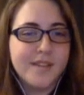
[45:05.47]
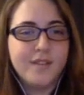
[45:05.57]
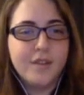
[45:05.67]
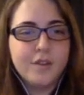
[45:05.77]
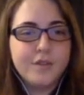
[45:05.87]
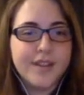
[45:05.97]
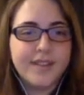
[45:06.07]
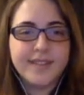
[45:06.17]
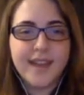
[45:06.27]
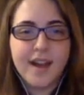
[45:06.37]
Two of
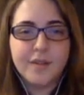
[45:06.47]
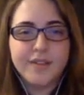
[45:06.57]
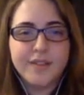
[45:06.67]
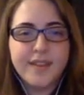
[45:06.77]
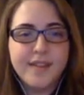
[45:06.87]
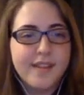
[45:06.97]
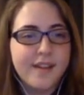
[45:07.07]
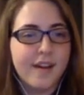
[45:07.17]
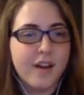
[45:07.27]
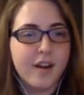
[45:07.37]
its sounds
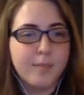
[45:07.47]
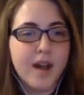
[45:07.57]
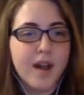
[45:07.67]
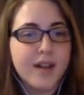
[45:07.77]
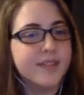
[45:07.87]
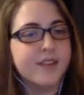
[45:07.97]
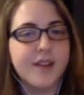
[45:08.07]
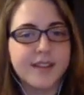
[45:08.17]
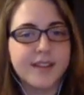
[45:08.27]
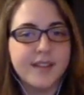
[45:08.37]
are boxed
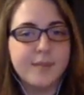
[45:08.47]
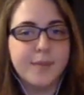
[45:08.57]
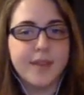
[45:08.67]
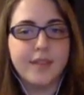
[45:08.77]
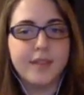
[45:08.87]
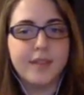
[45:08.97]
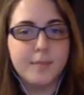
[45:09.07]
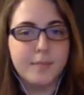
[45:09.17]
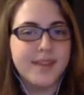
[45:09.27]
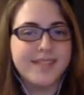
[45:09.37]
correctly but
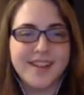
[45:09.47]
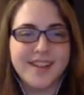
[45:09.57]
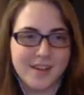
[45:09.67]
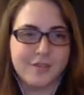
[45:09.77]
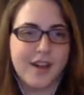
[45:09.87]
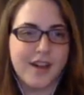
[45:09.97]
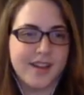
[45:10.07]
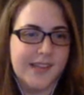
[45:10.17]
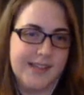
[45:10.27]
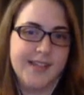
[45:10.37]

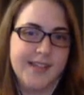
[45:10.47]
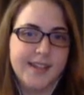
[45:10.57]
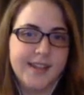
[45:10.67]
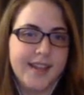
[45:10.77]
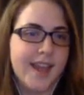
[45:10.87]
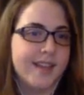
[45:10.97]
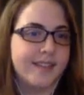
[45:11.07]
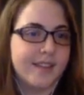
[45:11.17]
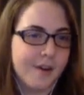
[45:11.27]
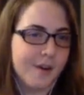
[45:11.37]
misidentified
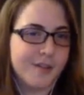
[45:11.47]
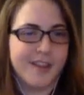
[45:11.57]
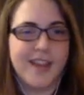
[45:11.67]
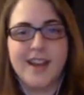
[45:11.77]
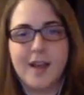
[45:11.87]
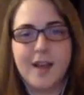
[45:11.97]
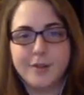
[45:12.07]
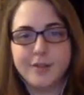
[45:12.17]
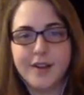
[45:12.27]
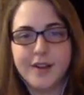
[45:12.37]
as a cardinal and an
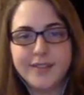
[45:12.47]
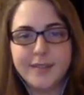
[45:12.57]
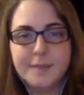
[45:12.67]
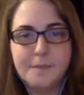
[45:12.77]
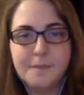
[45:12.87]
albatross.